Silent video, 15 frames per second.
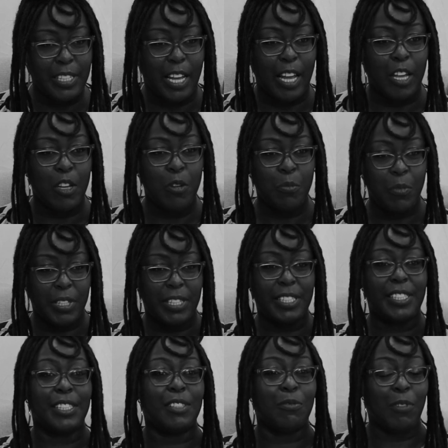time, but
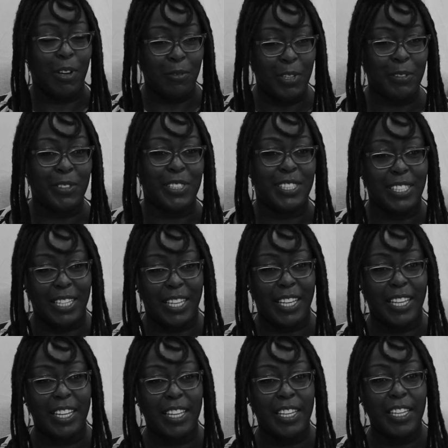this is what we were
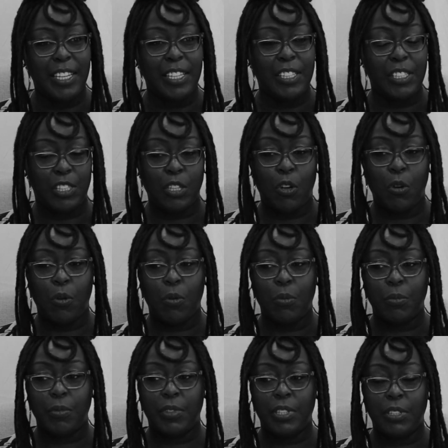seeing.
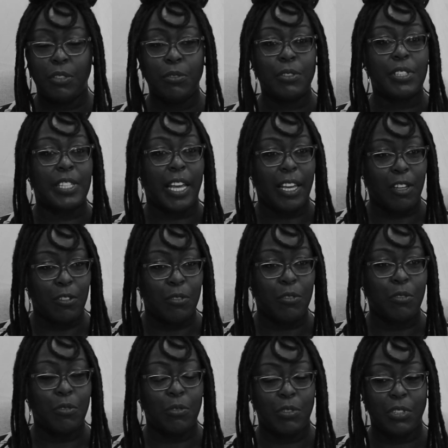So the news
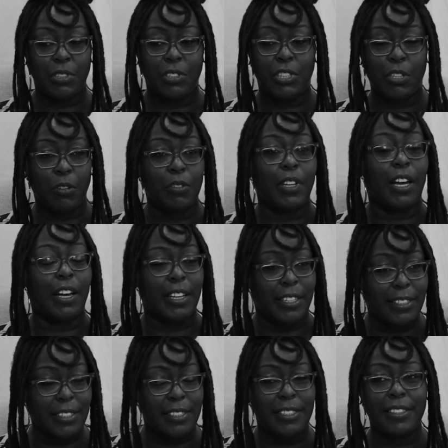cycle showed
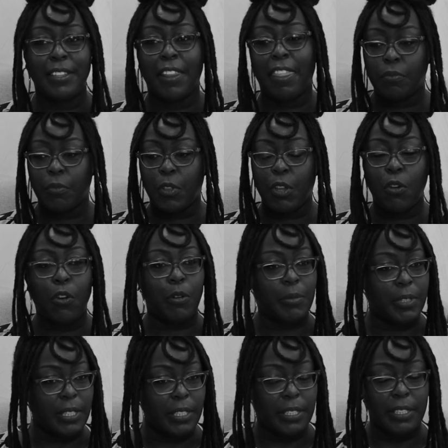us
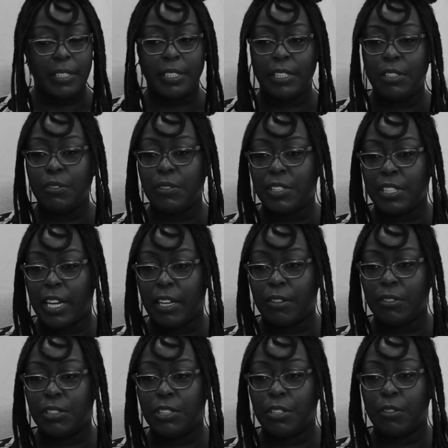corpses. The news
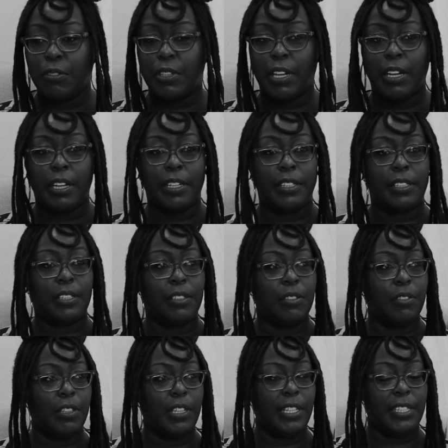cycle showed
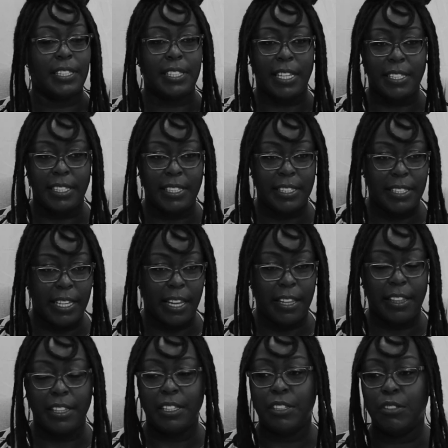us incessant death.
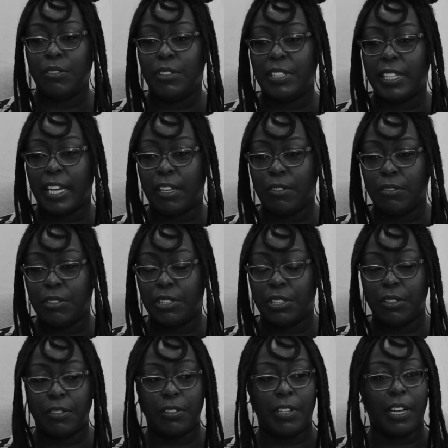The news cycle
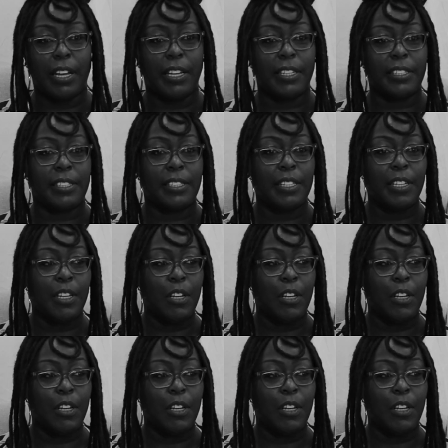showed us